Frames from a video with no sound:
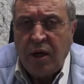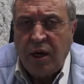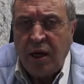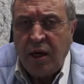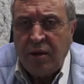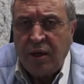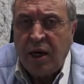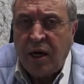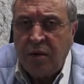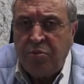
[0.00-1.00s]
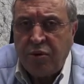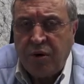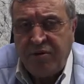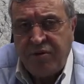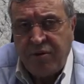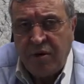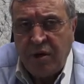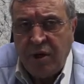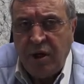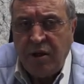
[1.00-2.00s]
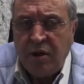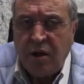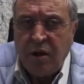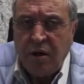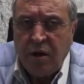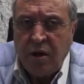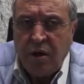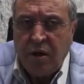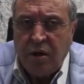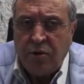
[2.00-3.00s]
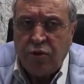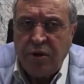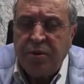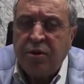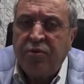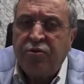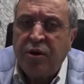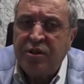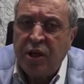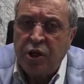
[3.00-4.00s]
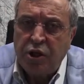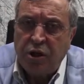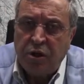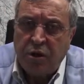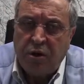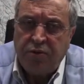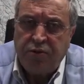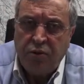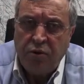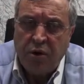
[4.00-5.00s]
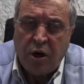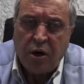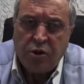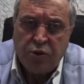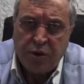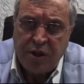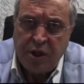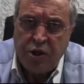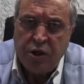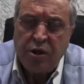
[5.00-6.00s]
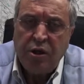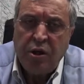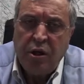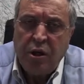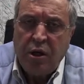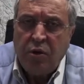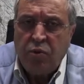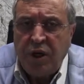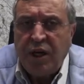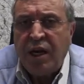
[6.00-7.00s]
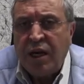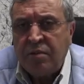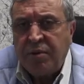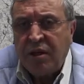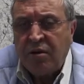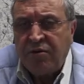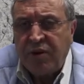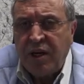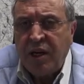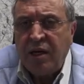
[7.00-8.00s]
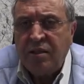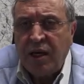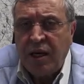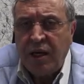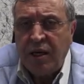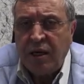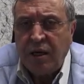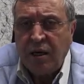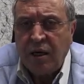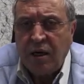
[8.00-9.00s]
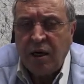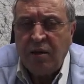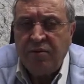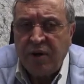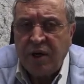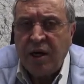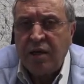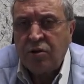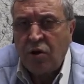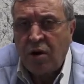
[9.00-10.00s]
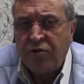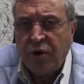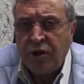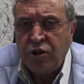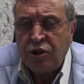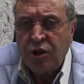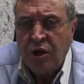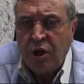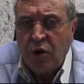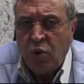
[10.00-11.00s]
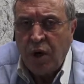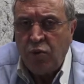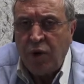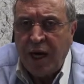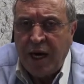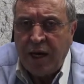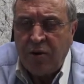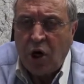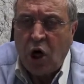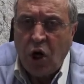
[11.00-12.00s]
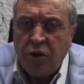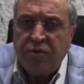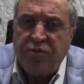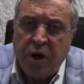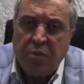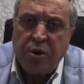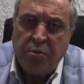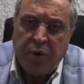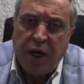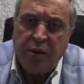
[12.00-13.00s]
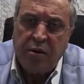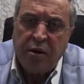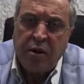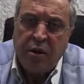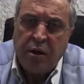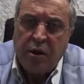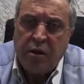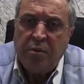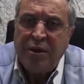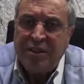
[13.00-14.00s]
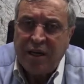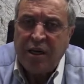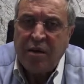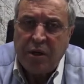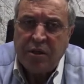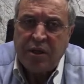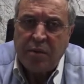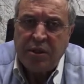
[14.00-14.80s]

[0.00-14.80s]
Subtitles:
and iPRF in the treatment of recession, of full arch recession, we can expect a very nice healing and very nice coverage when we add on the fibrin bed the mesenchymal stem